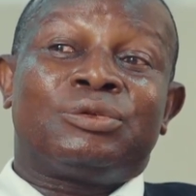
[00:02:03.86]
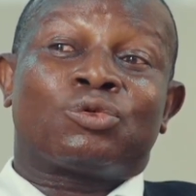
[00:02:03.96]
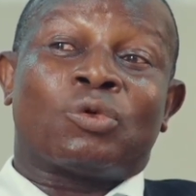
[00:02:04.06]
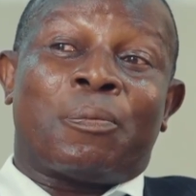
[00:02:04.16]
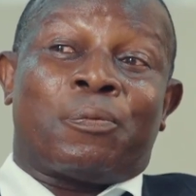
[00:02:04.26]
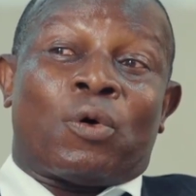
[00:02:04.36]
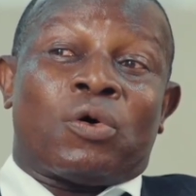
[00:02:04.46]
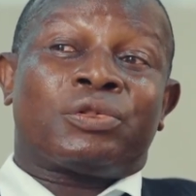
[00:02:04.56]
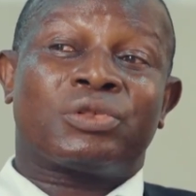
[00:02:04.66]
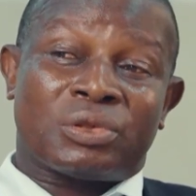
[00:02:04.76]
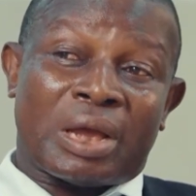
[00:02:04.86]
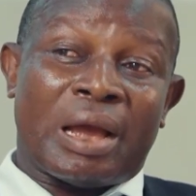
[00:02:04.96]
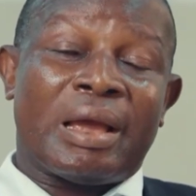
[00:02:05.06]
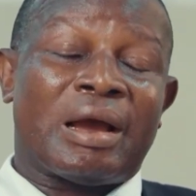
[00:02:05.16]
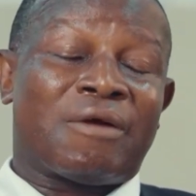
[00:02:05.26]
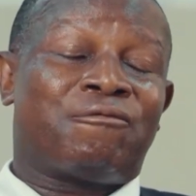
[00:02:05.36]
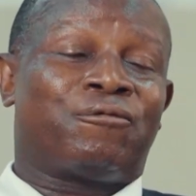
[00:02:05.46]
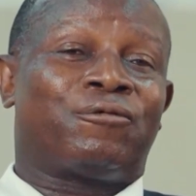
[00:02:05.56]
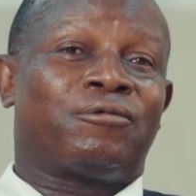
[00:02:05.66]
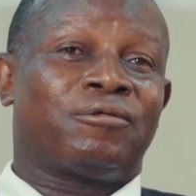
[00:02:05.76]
support I have
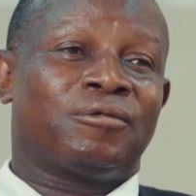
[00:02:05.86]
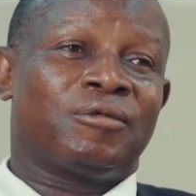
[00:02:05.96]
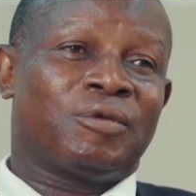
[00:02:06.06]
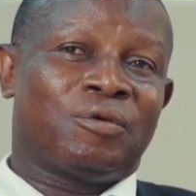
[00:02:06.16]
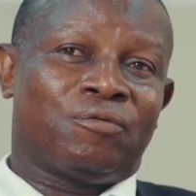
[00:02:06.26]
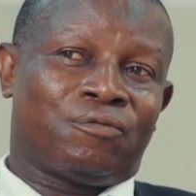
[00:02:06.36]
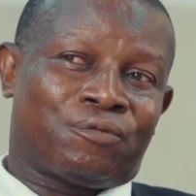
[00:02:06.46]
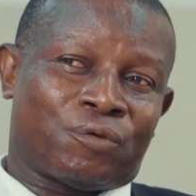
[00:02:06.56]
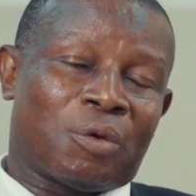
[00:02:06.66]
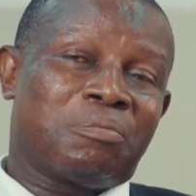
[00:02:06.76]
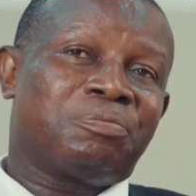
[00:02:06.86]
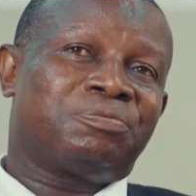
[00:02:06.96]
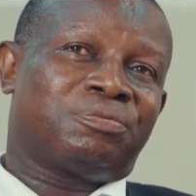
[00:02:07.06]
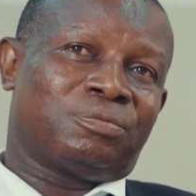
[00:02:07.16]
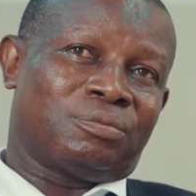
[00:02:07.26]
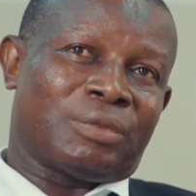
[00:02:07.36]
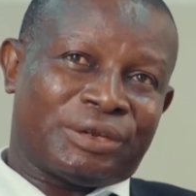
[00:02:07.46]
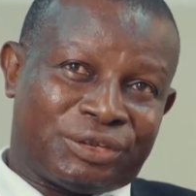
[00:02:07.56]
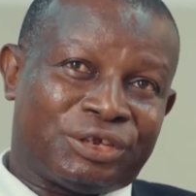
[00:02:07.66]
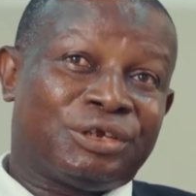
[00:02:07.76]
from my
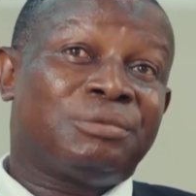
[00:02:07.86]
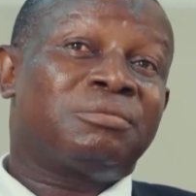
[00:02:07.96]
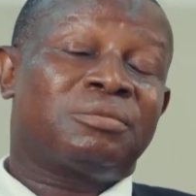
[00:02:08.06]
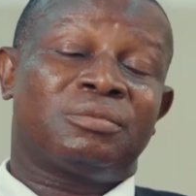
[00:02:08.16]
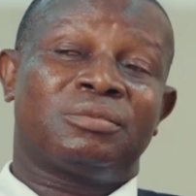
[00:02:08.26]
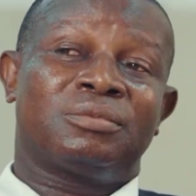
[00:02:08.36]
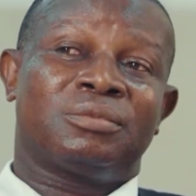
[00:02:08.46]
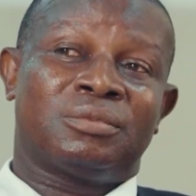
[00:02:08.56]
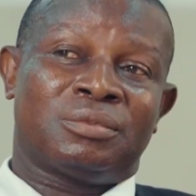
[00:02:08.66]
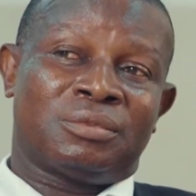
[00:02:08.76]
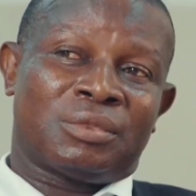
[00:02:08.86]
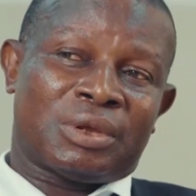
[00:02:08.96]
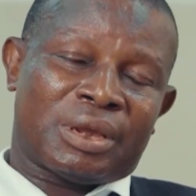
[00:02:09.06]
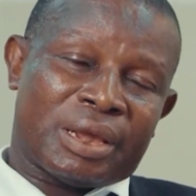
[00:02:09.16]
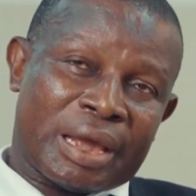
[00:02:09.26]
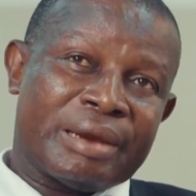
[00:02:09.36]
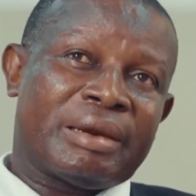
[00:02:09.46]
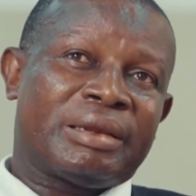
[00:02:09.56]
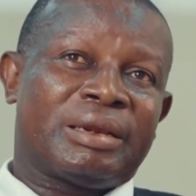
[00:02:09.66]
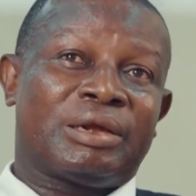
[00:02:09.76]
team here in
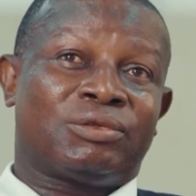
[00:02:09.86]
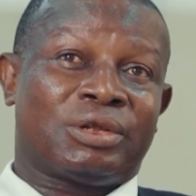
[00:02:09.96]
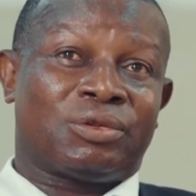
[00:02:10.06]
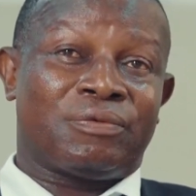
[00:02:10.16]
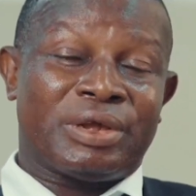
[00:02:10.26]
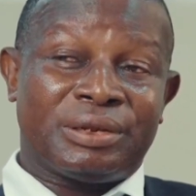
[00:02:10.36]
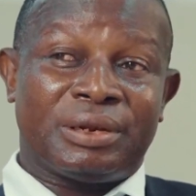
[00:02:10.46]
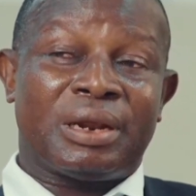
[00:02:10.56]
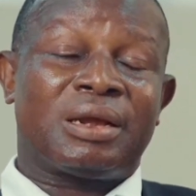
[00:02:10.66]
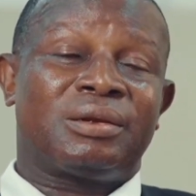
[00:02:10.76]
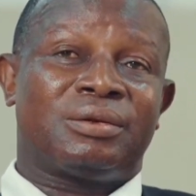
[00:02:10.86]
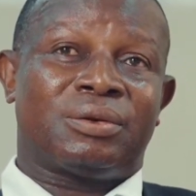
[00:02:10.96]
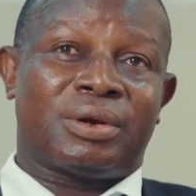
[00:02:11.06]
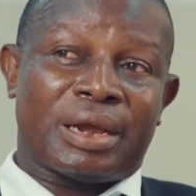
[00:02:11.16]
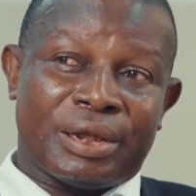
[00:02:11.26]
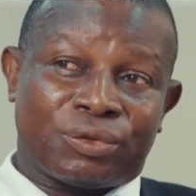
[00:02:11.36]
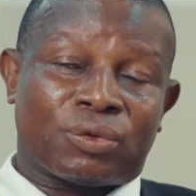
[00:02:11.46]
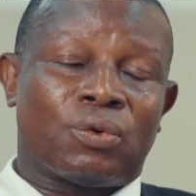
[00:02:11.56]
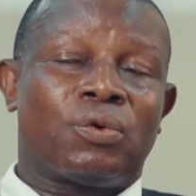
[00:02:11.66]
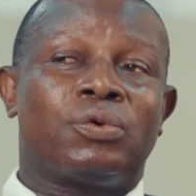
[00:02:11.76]
Nigerian Society of Engineers, the other
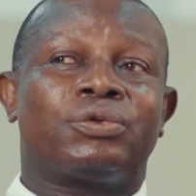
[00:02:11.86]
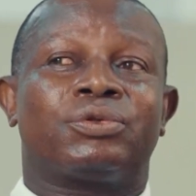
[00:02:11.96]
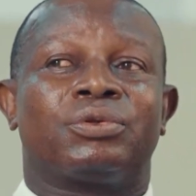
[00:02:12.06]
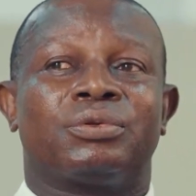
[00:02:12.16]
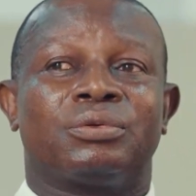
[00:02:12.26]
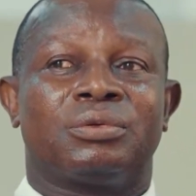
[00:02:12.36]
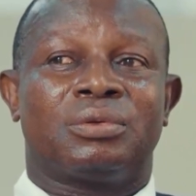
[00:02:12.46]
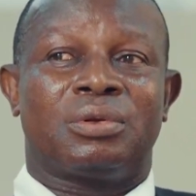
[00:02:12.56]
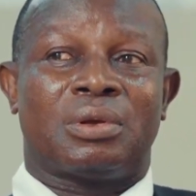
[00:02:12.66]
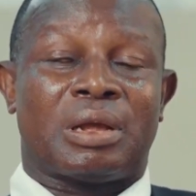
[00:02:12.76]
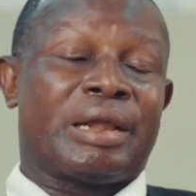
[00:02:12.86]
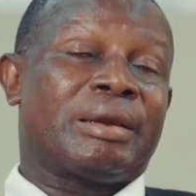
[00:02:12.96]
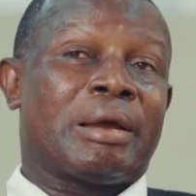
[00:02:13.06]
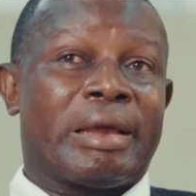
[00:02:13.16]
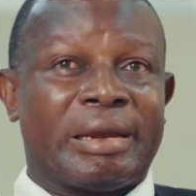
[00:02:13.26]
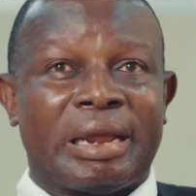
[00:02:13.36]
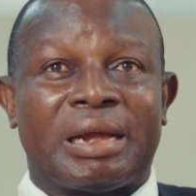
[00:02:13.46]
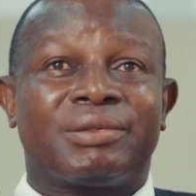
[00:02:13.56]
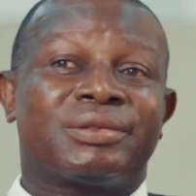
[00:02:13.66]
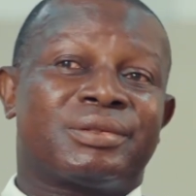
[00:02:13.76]
ESCOs, and our
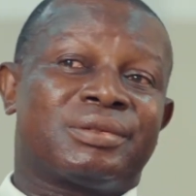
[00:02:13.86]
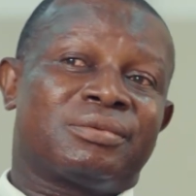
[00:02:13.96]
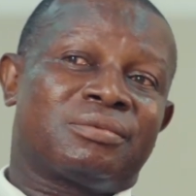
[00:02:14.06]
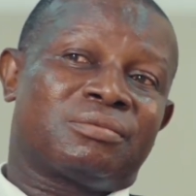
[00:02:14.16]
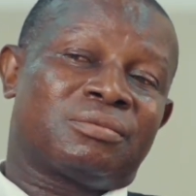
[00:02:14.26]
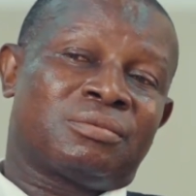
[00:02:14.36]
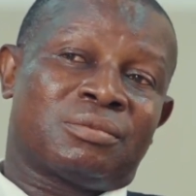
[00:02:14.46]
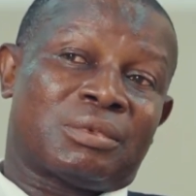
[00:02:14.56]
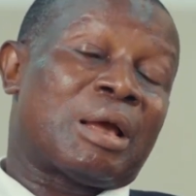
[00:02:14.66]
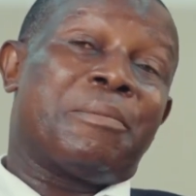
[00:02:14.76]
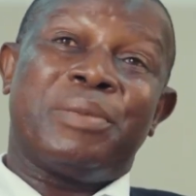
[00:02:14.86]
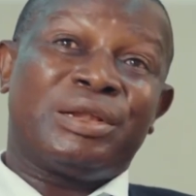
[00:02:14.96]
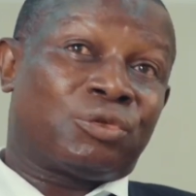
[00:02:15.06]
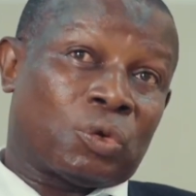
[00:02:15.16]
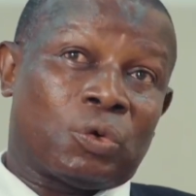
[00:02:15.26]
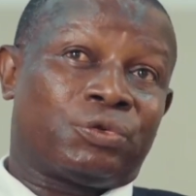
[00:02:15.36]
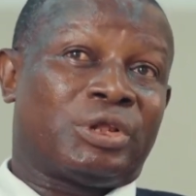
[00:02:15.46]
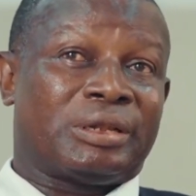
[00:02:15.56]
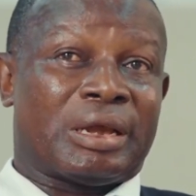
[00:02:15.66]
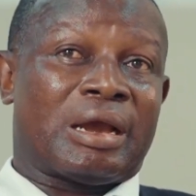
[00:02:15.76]
elders, our mentors
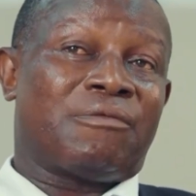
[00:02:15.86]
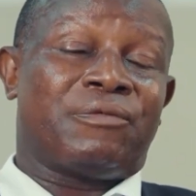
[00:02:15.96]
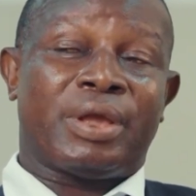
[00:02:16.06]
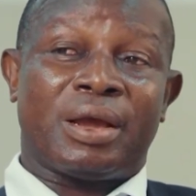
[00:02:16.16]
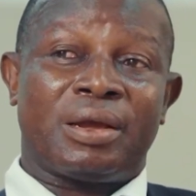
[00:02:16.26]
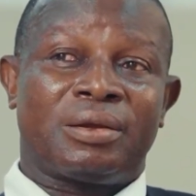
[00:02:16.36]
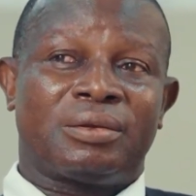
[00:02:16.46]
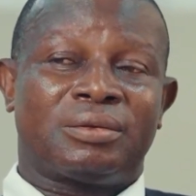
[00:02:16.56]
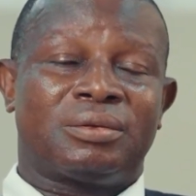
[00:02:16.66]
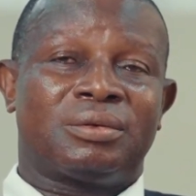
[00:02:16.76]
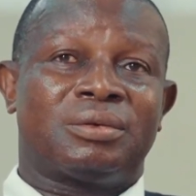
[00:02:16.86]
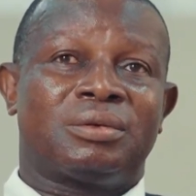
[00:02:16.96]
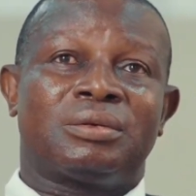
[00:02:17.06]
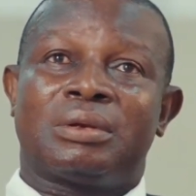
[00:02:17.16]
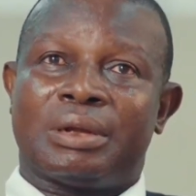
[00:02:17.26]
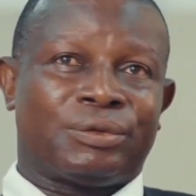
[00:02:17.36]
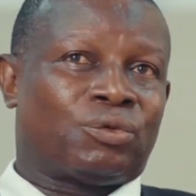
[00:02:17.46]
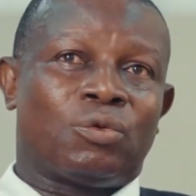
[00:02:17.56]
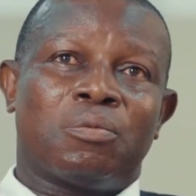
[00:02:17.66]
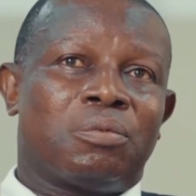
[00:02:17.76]
that I have here, are
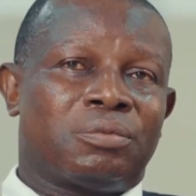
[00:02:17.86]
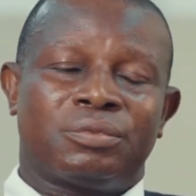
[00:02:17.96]
so